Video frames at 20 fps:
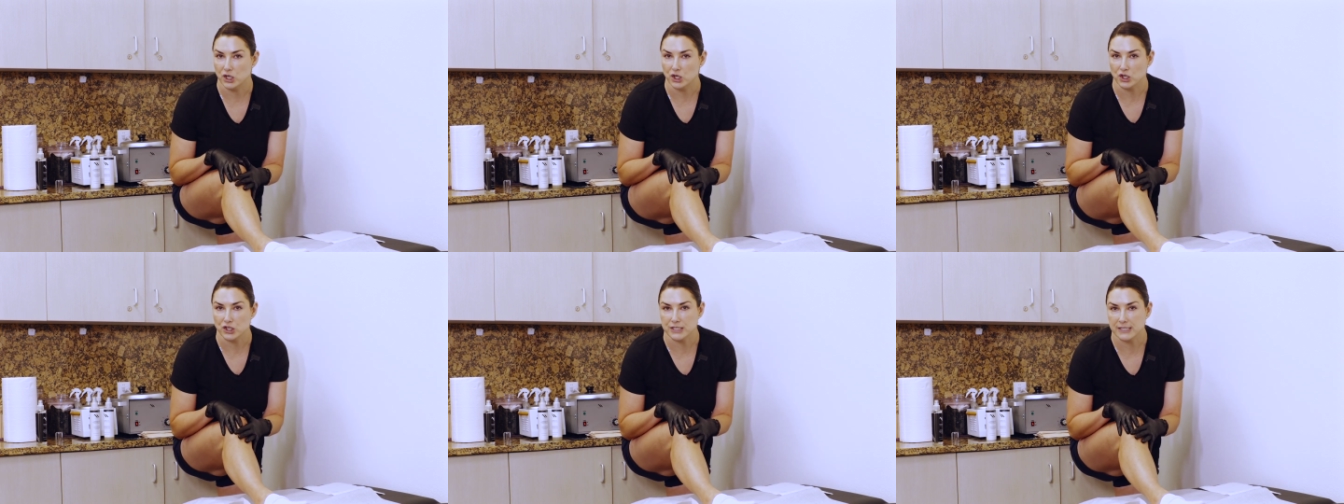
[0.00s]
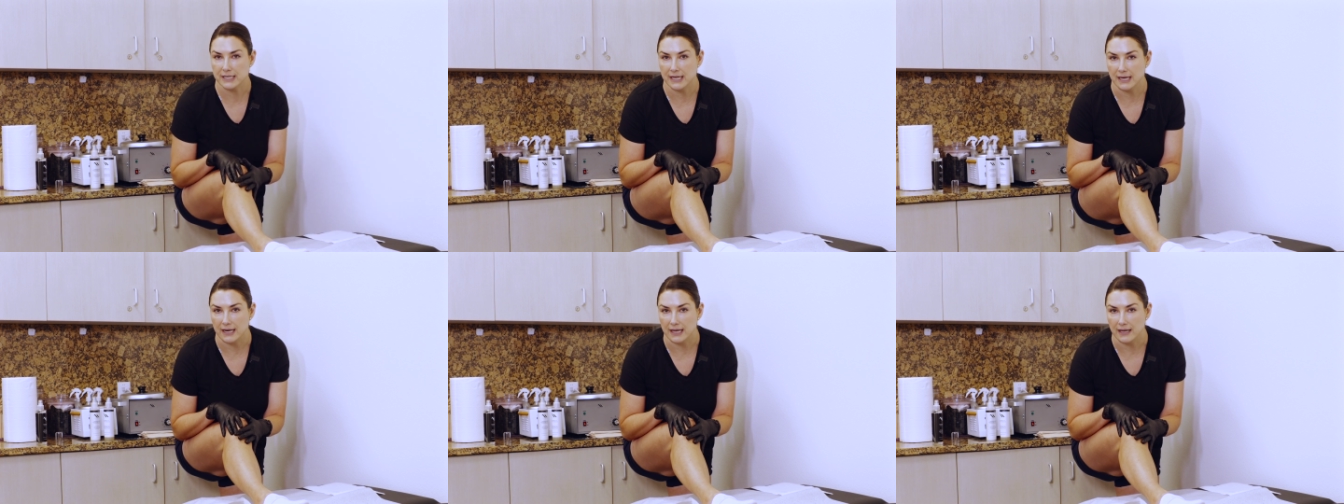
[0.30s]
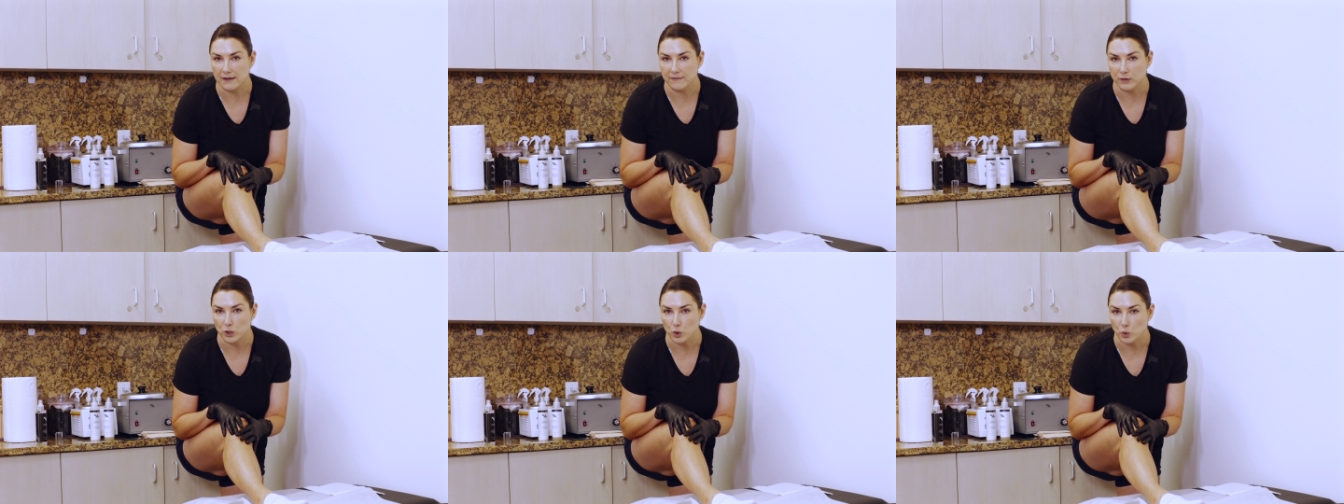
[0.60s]
your skin,
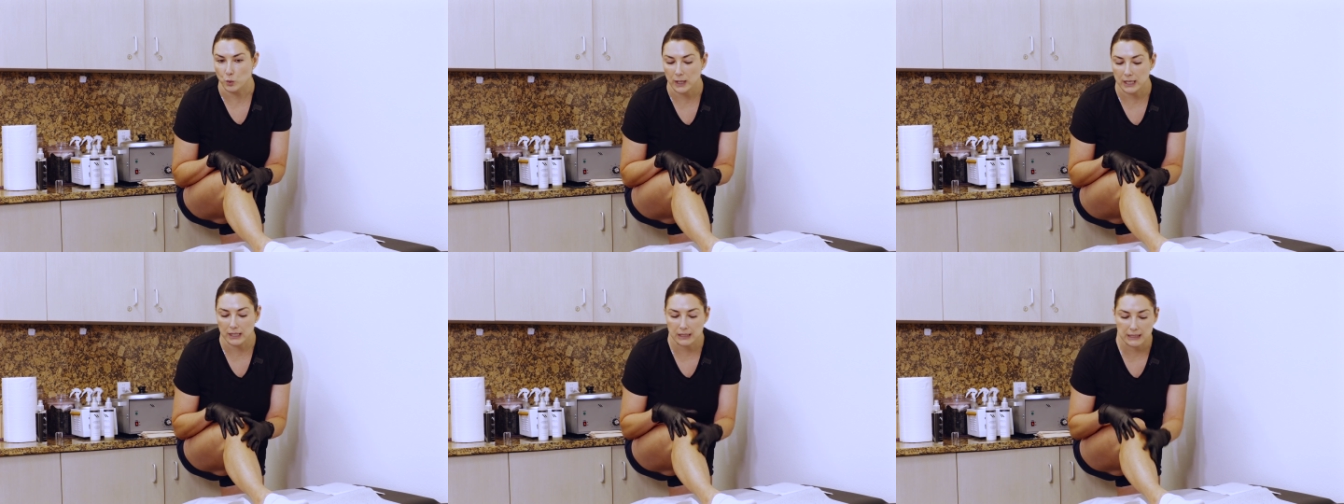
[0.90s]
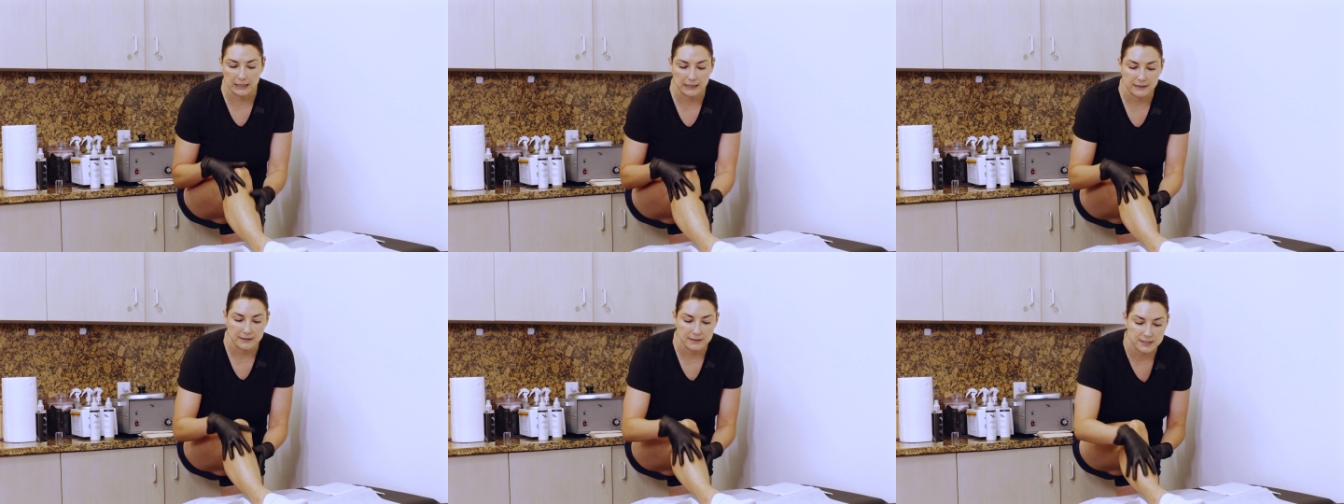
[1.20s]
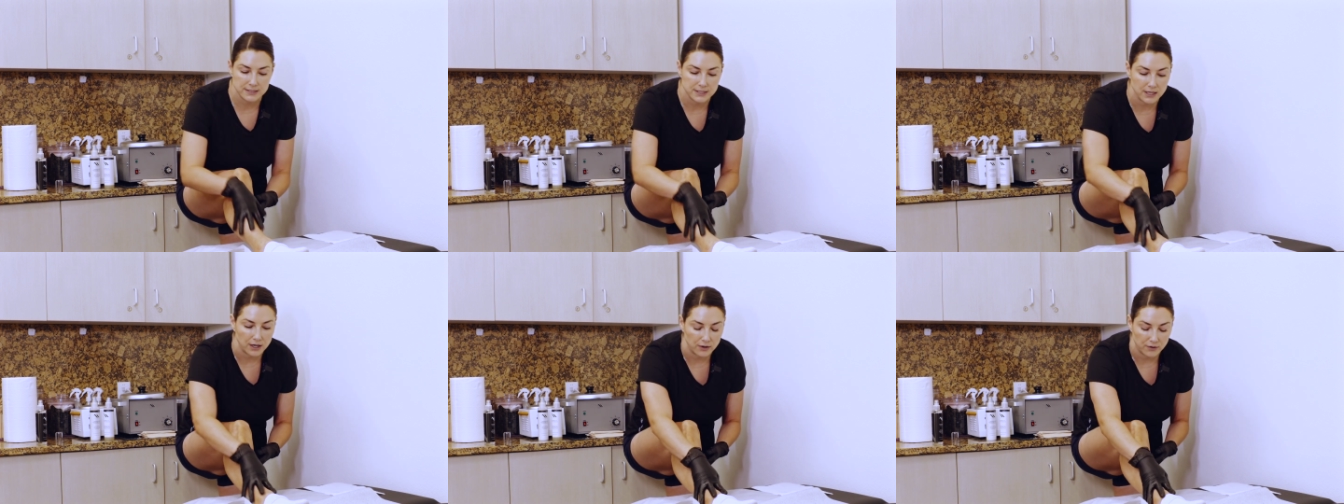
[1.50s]
if you will.
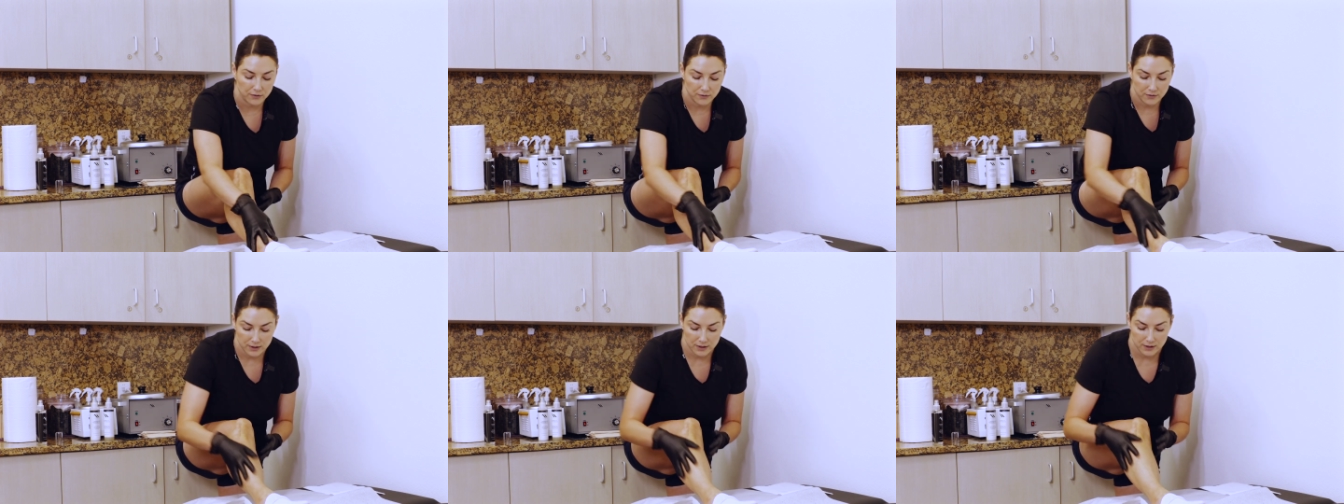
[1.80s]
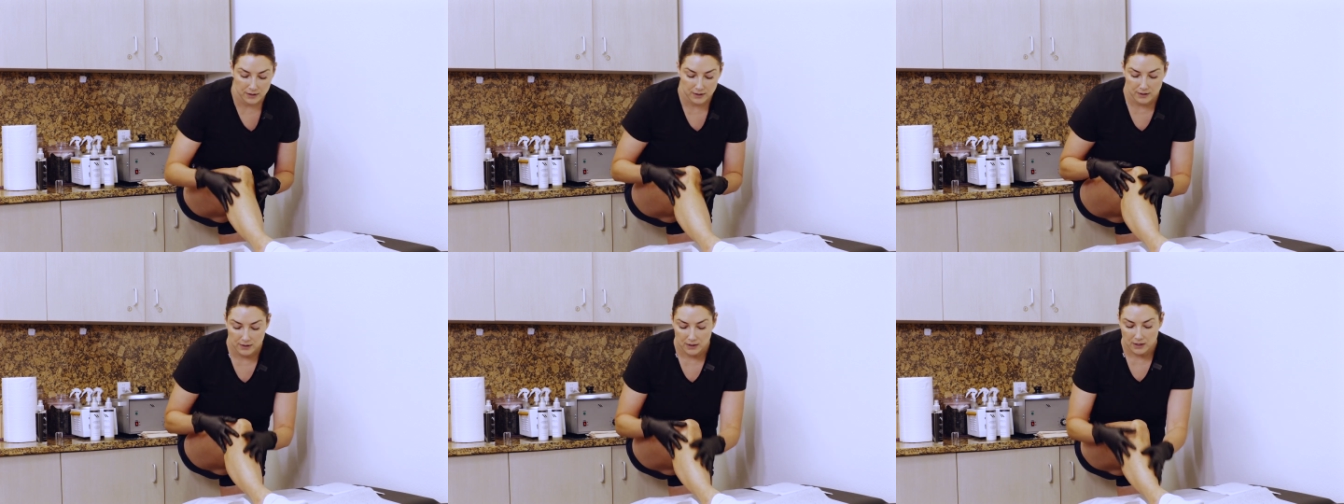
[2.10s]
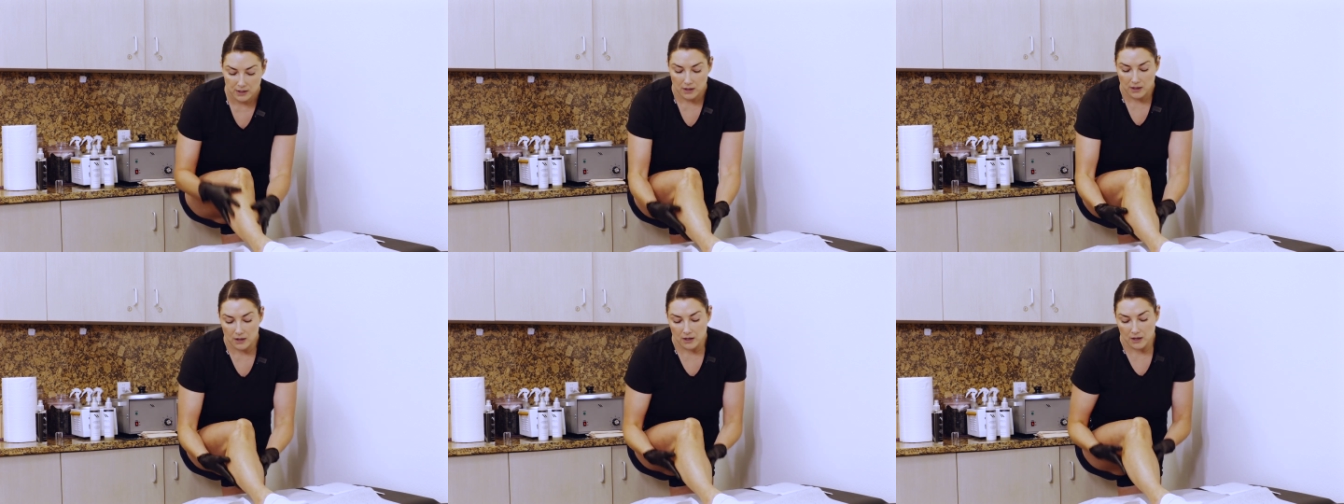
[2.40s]
So,
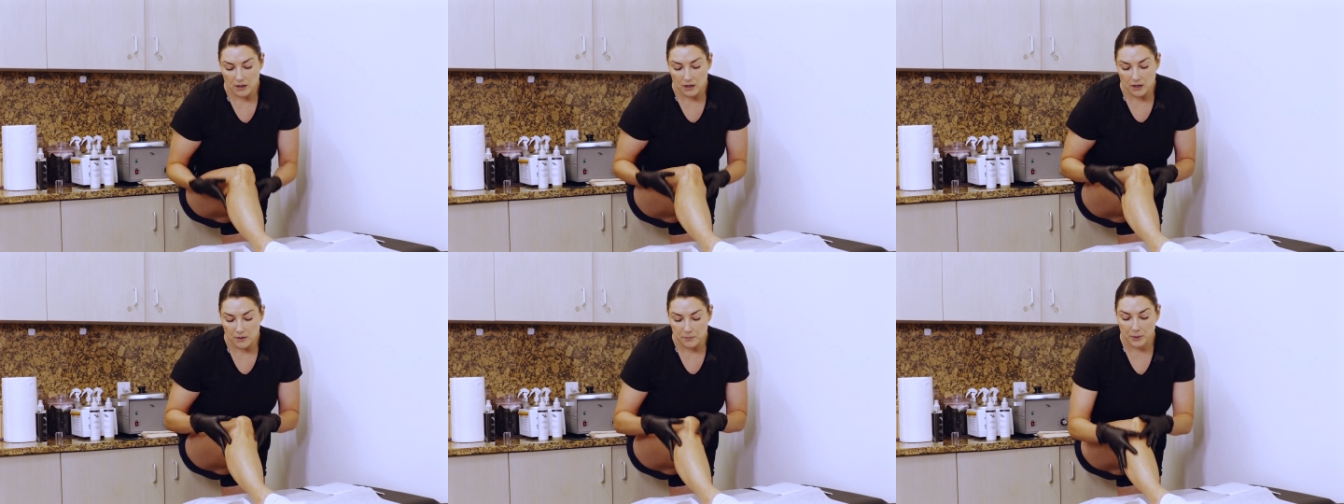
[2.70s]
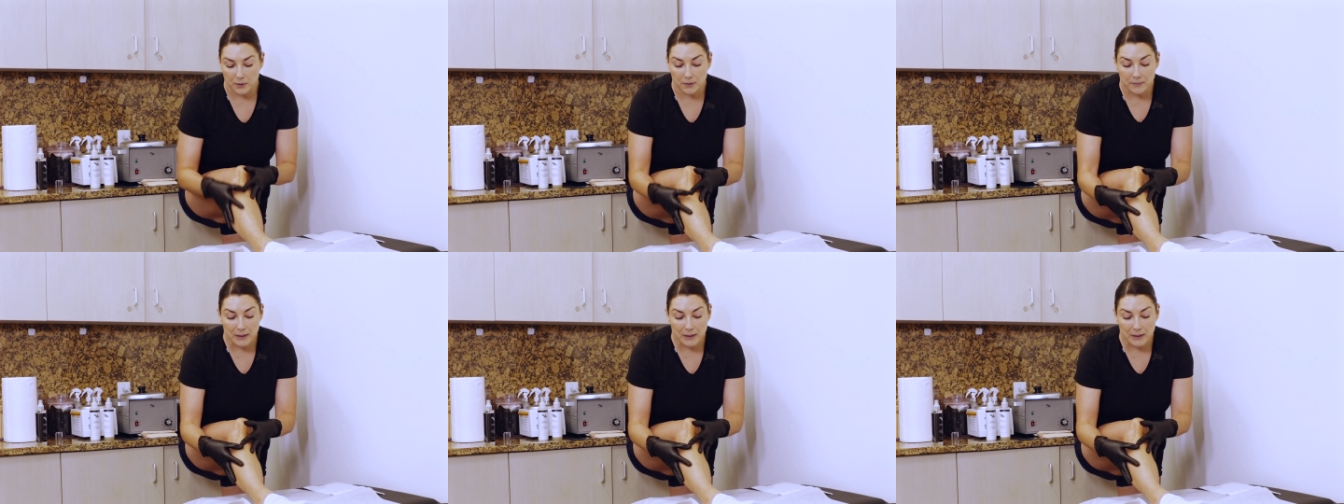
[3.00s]
but